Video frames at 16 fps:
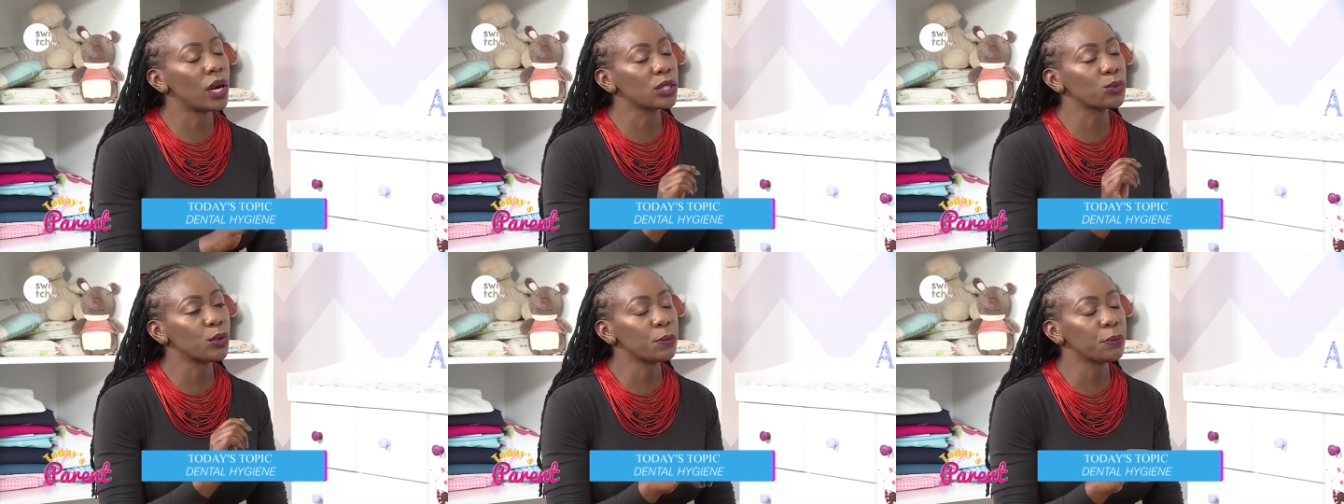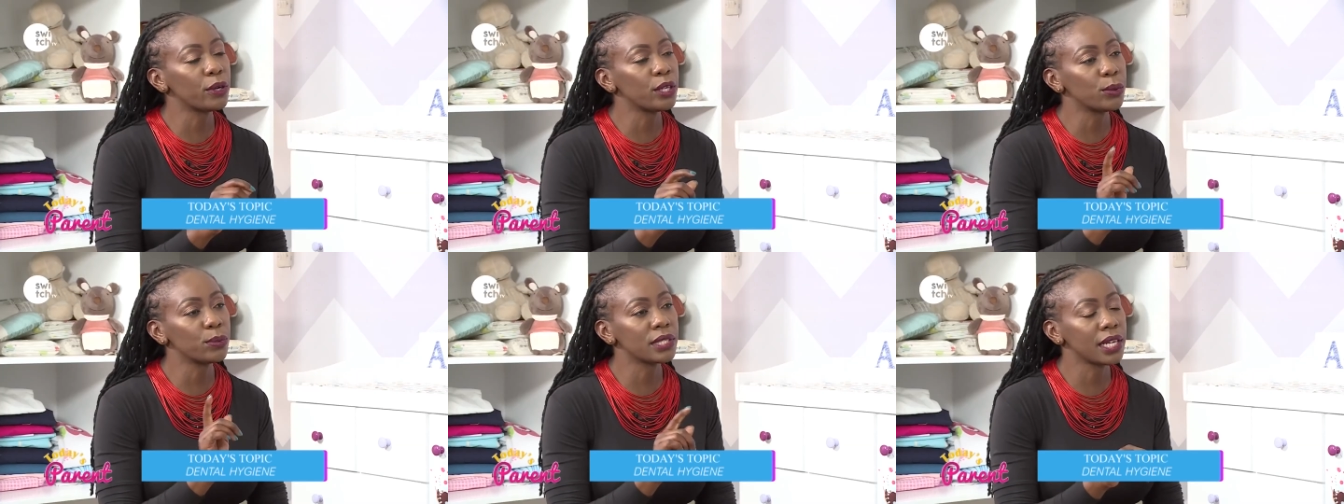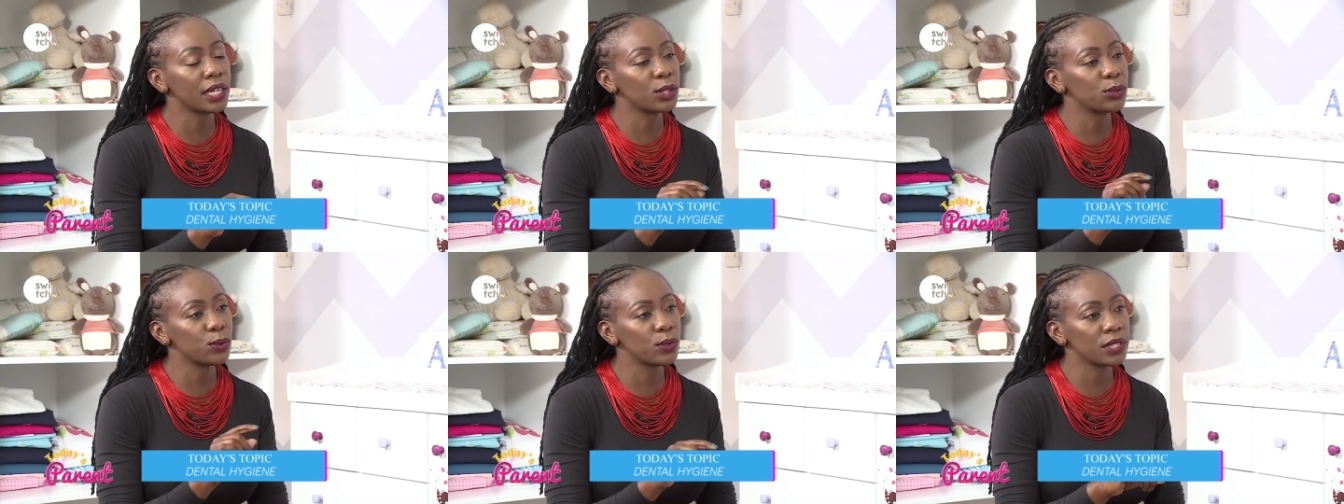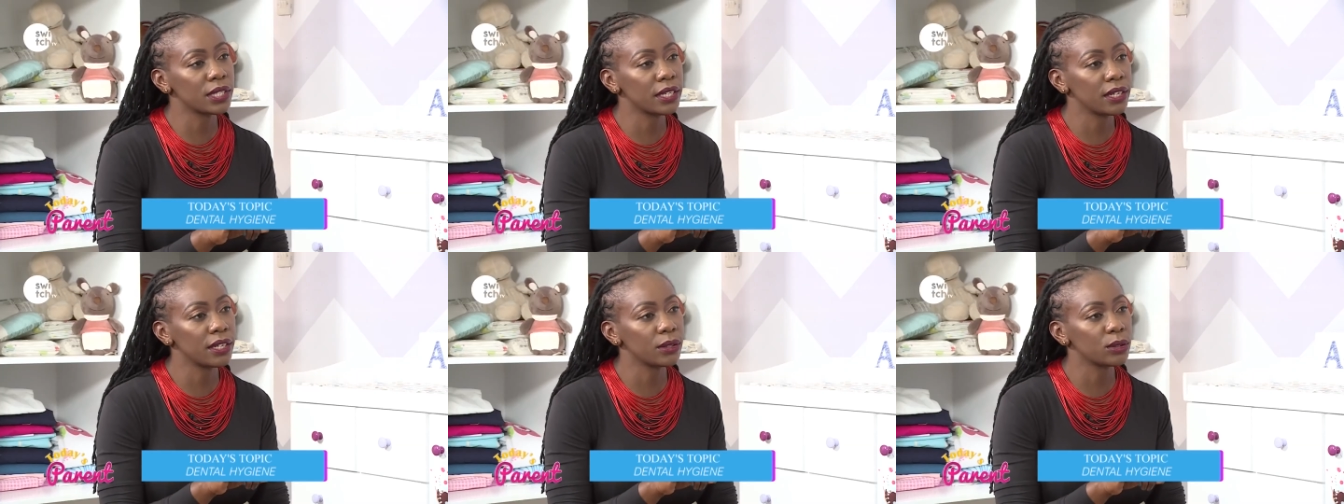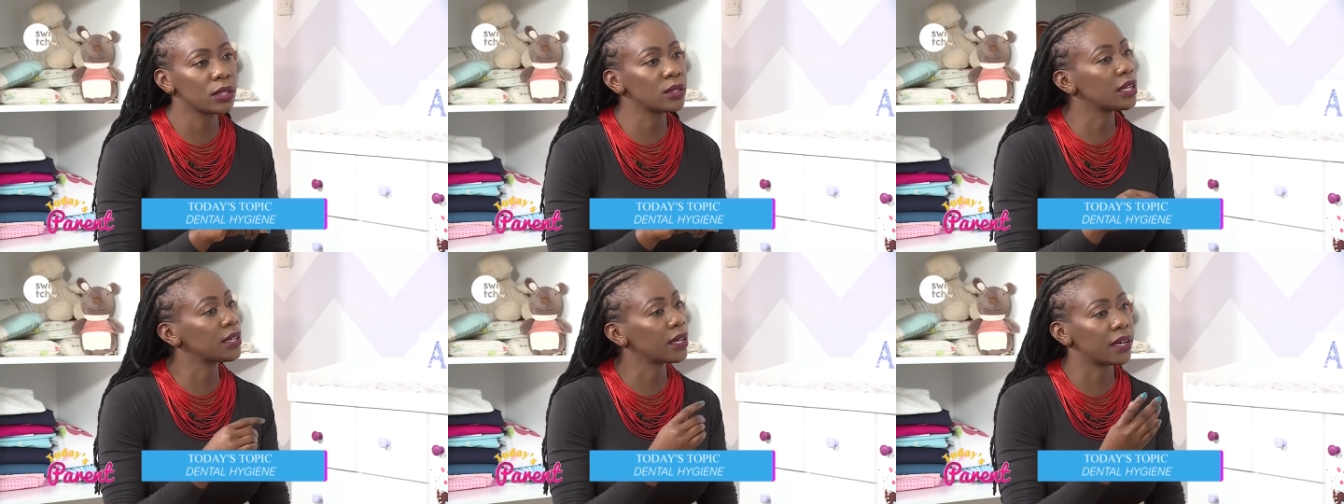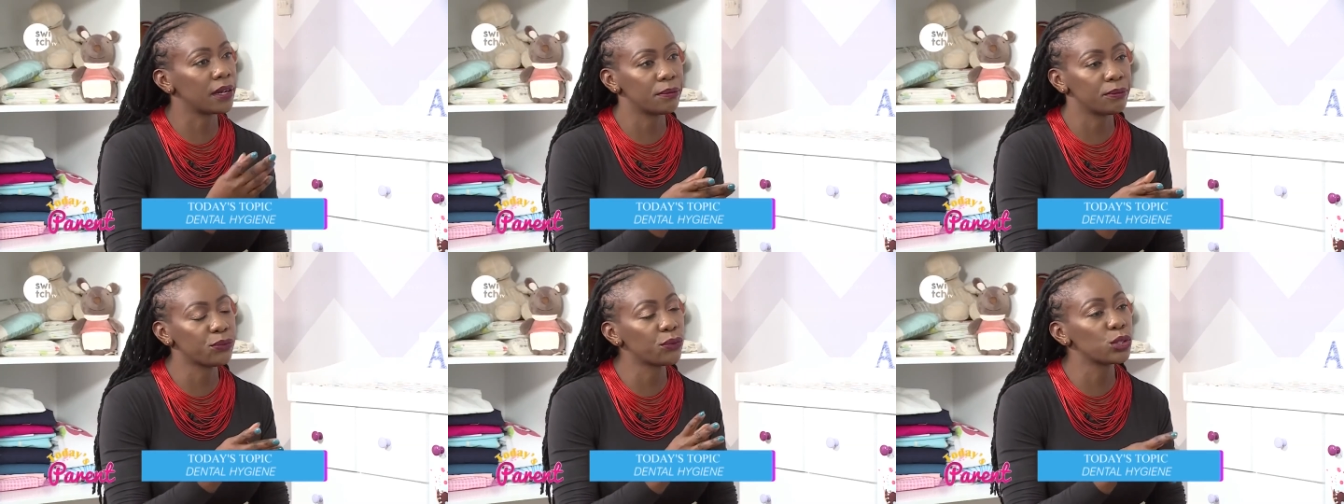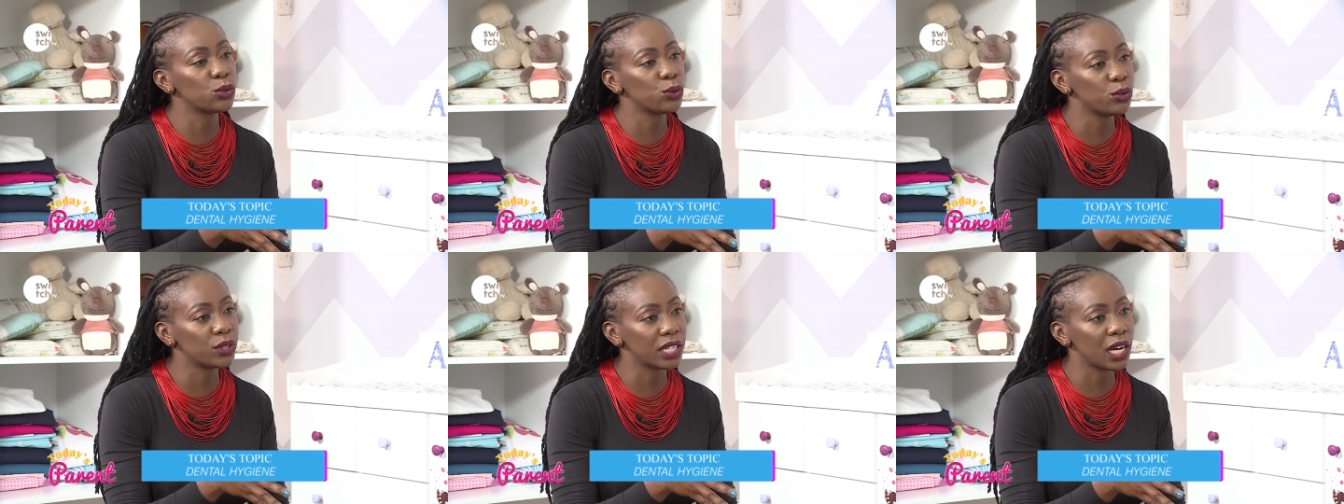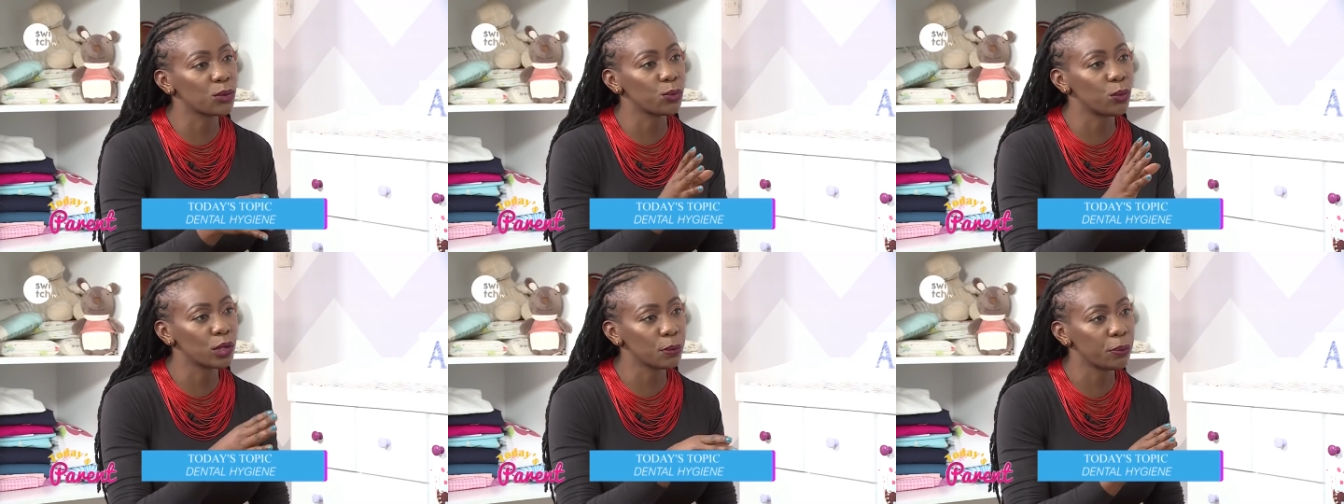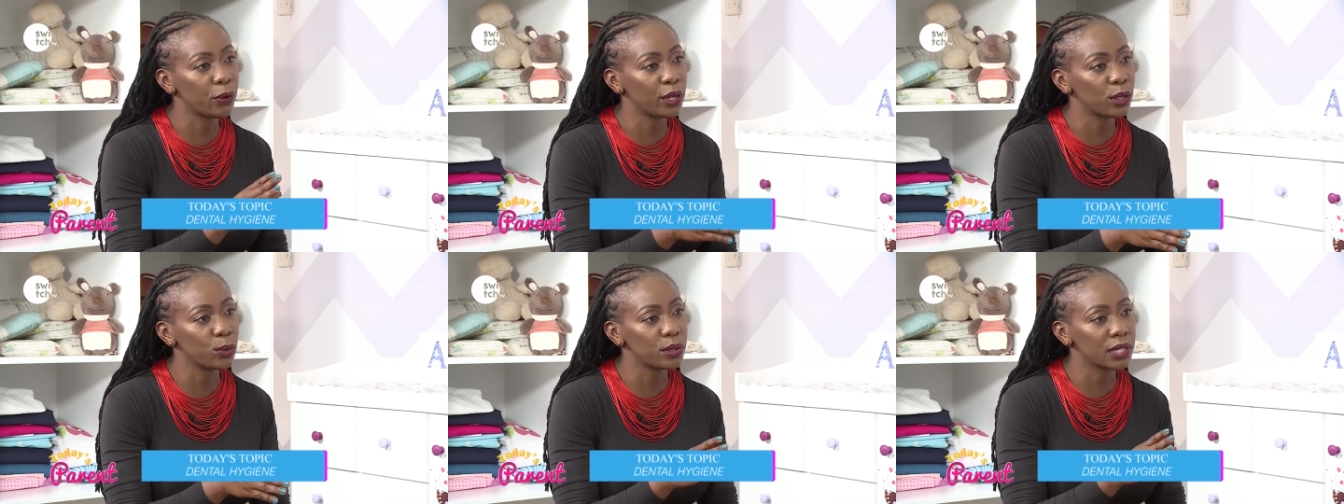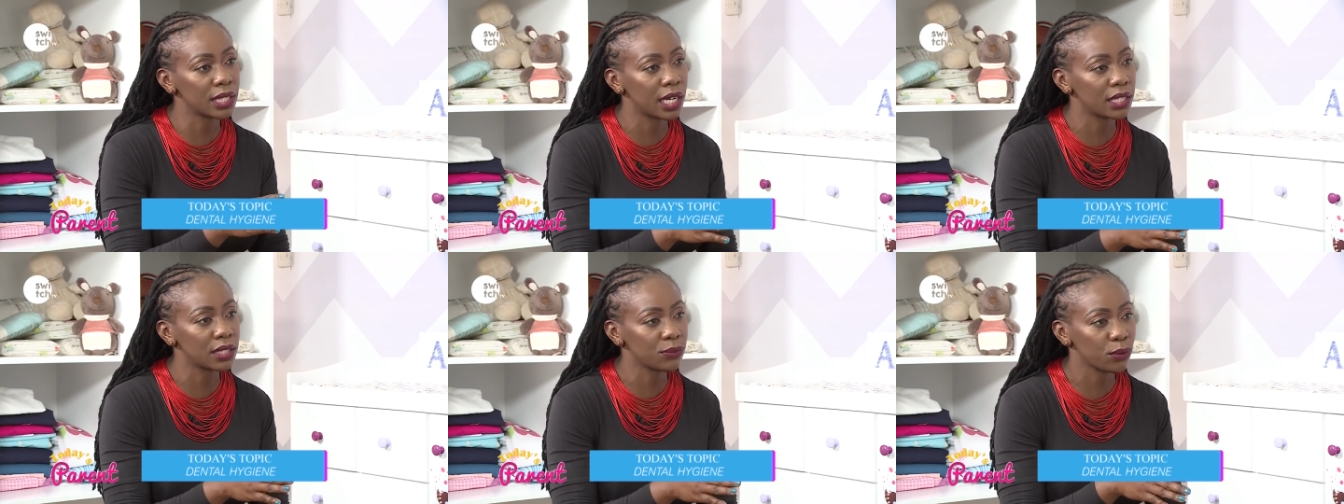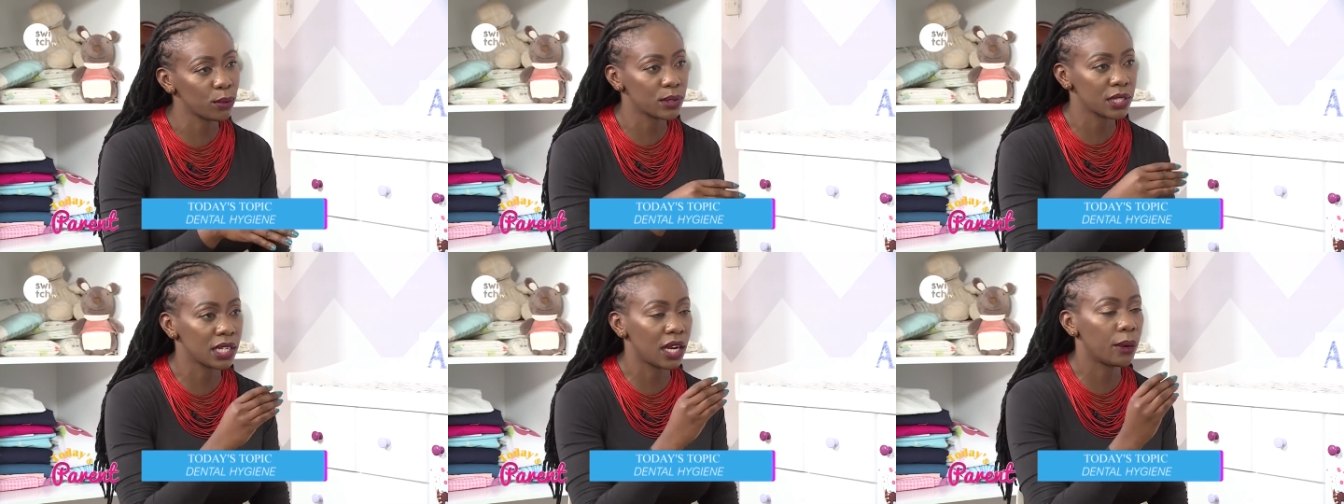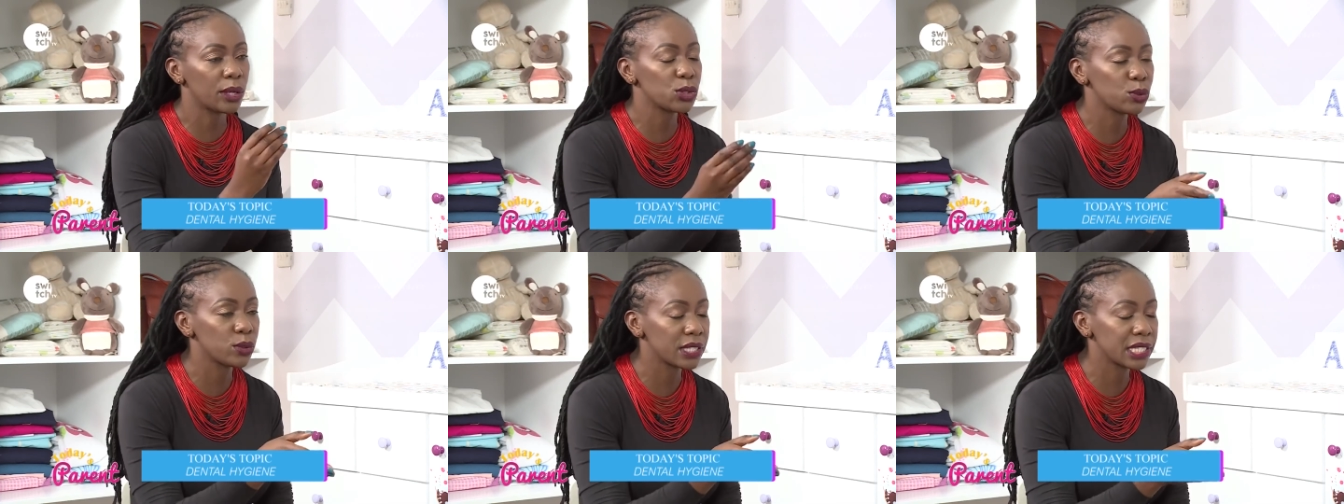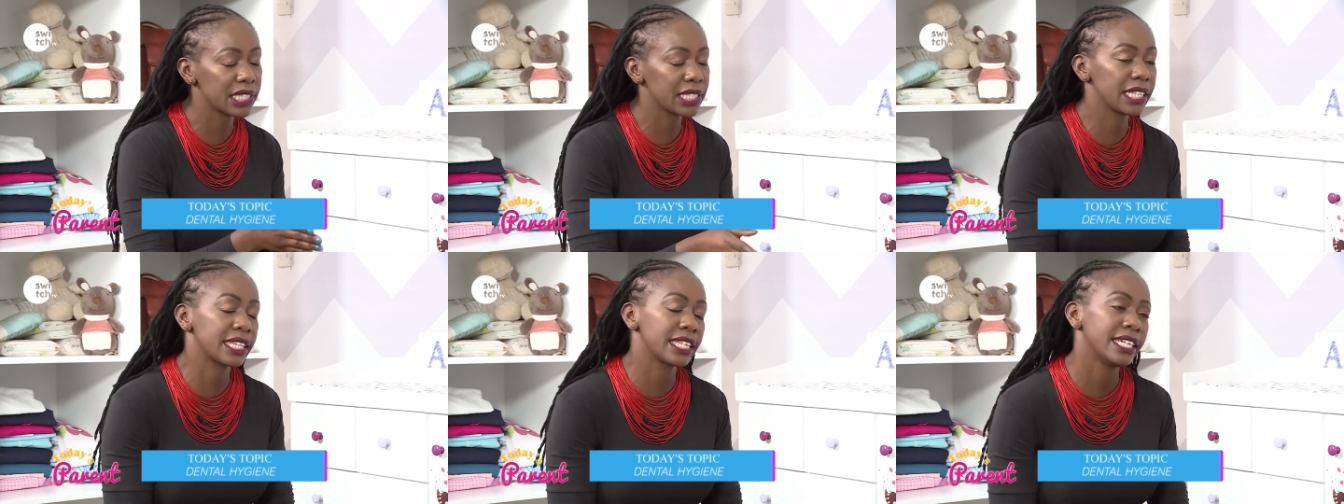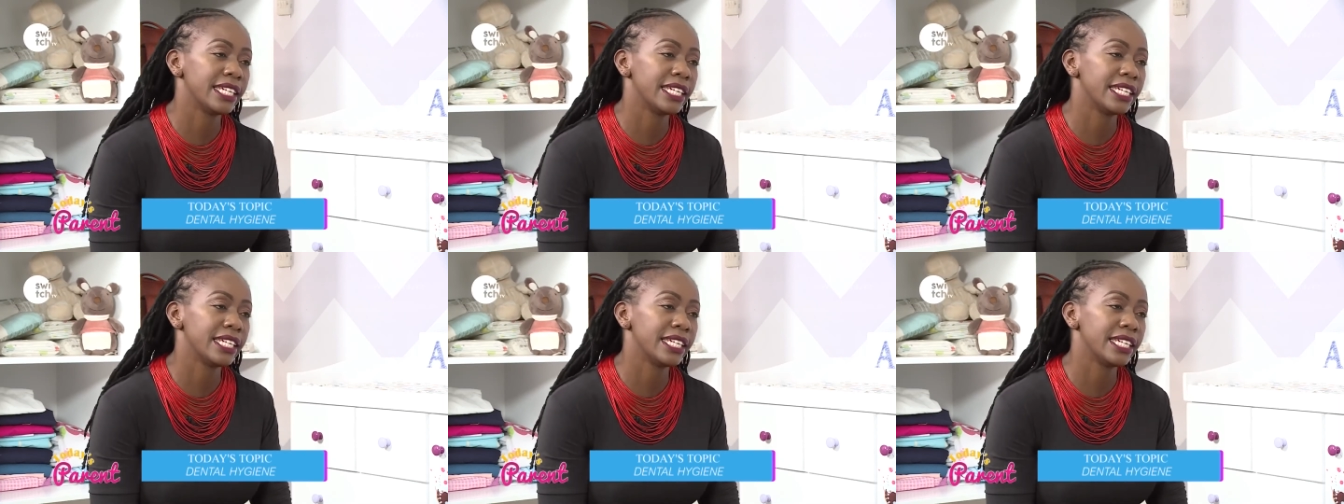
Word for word: at what point do we start using, um, for children, at what point do we start flossing our children's teeth?